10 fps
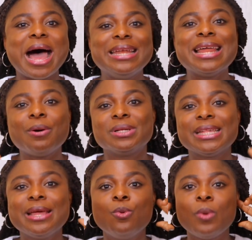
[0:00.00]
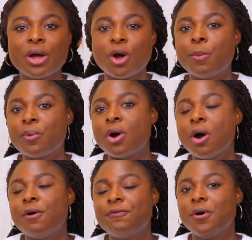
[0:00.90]
And that was a wake-up
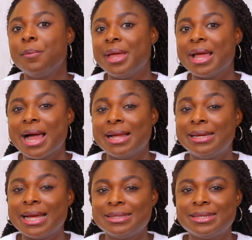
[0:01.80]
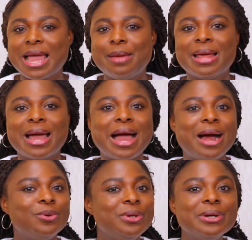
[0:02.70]
call for me at that time, that
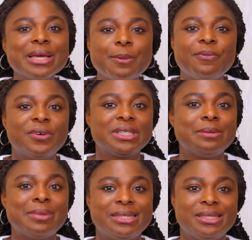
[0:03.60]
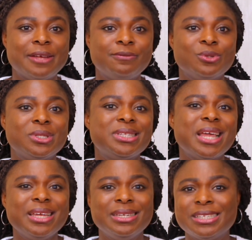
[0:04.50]
I couldn't keep forcing myself to
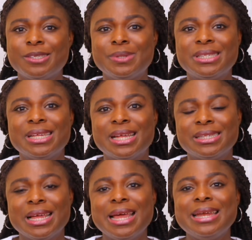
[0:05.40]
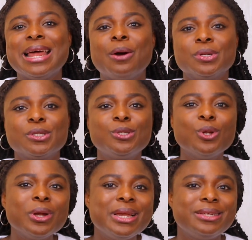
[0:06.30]
stay in this business that was
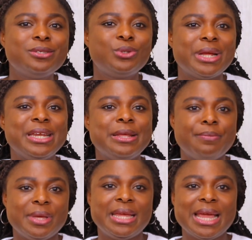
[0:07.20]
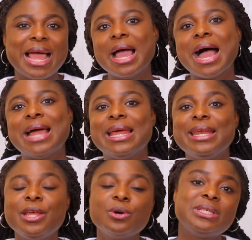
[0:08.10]
slowly draining me. And
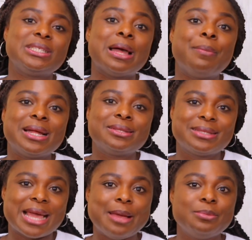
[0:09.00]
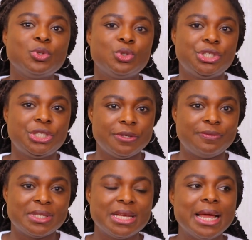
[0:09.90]
I knew it's about time to
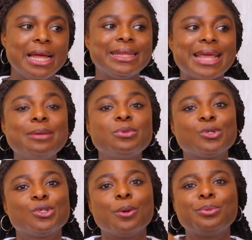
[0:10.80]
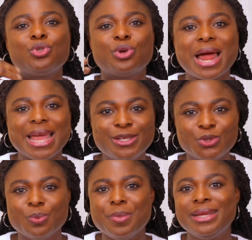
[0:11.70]
shift. Time to stop
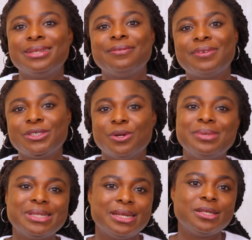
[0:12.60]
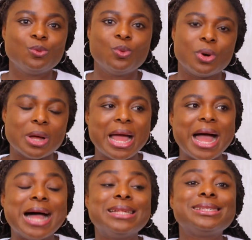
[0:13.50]
trying to make the fashion business work
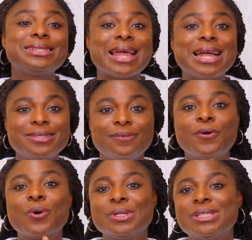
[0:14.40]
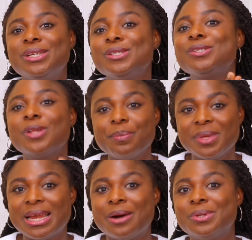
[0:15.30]
and start focusing on
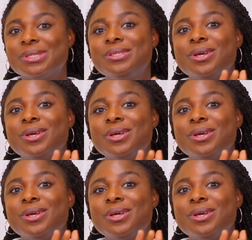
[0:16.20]
something that was